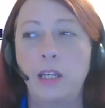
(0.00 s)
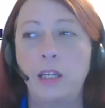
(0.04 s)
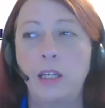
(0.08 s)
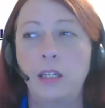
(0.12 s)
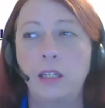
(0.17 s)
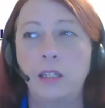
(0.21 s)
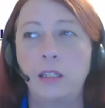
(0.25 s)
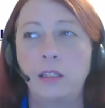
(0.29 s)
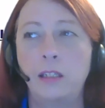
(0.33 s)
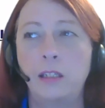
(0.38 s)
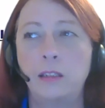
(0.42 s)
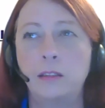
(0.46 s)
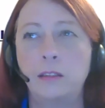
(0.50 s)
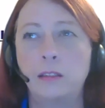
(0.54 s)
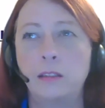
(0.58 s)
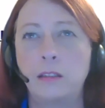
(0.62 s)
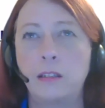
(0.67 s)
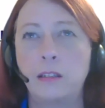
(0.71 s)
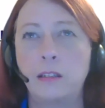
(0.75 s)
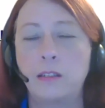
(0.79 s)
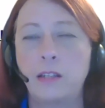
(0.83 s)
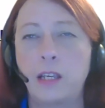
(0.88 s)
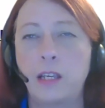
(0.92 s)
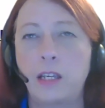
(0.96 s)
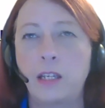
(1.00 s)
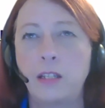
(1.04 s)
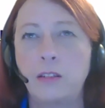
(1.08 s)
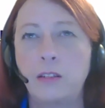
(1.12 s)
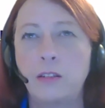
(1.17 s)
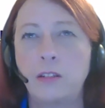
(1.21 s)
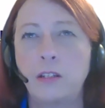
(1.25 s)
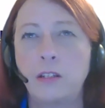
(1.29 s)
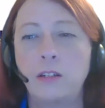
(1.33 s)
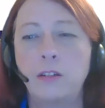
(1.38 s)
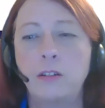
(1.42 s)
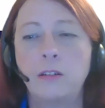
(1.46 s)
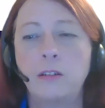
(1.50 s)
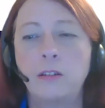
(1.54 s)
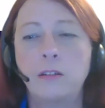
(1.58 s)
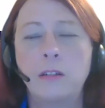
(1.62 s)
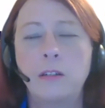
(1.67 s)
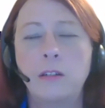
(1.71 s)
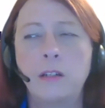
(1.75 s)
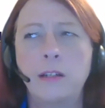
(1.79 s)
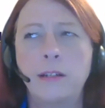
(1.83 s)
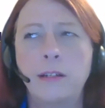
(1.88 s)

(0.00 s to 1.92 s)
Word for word: and the second center.